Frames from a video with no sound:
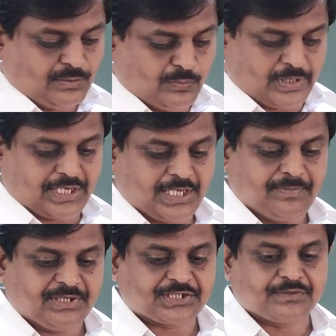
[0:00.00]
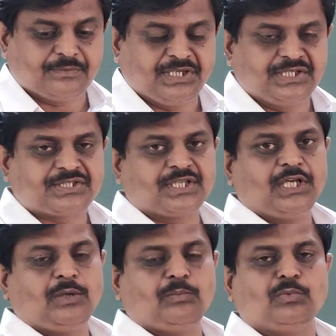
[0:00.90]
One dimension means
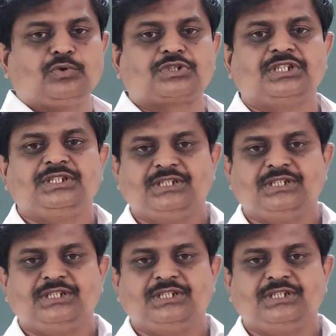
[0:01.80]
motion.